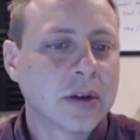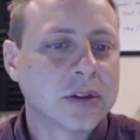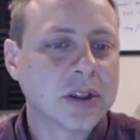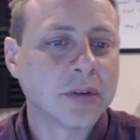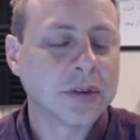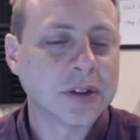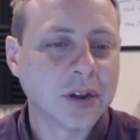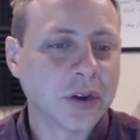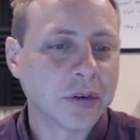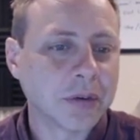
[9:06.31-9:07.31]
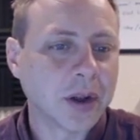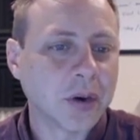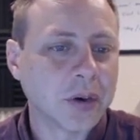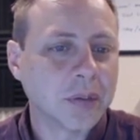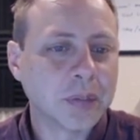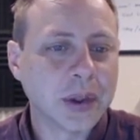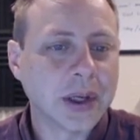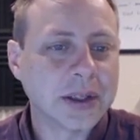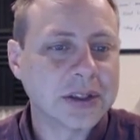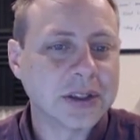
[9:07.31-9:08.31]
Jeff is another fellow
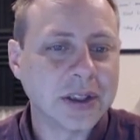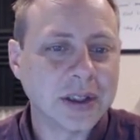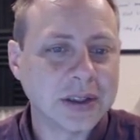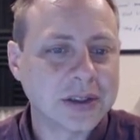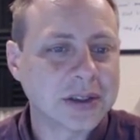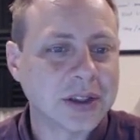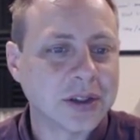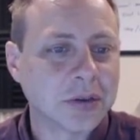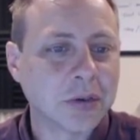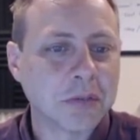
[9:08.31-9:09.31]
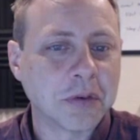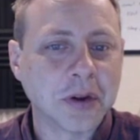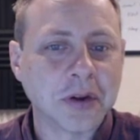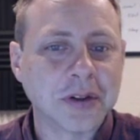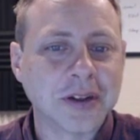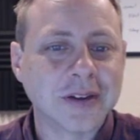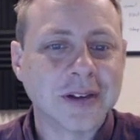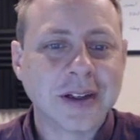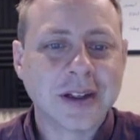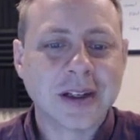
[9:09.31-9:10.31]
PhD, just in a different field, and
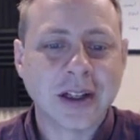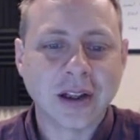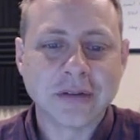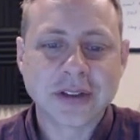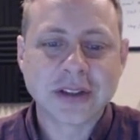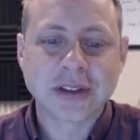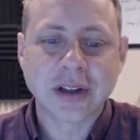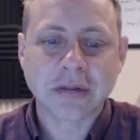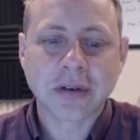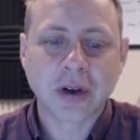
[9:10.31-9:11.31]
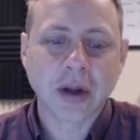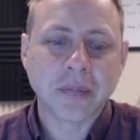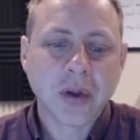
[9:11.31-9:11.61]
he loves this stuff. Okay.